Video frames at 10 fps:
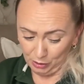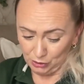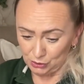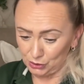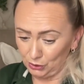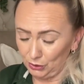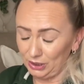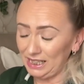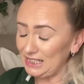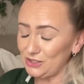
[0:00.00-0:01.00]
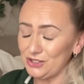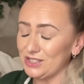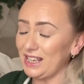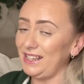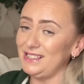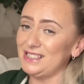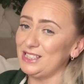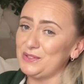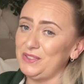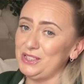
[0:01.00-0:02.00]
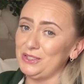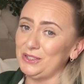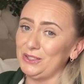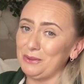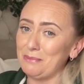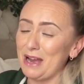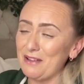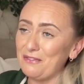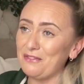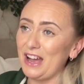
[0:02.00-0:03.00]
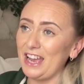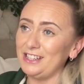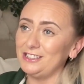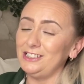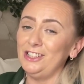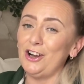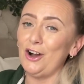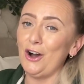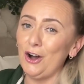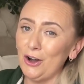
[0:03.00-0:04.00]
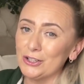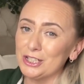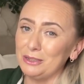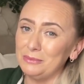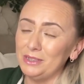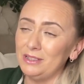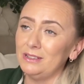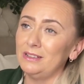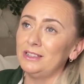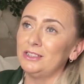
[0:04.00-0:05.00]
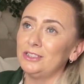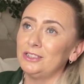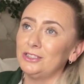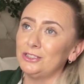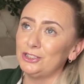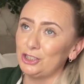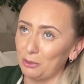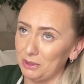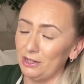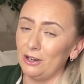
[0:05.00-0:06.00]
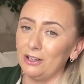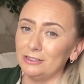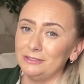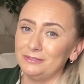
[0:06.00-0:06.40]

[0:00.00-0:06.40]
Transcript: So let's just get into this video, my final autumn shopping haul.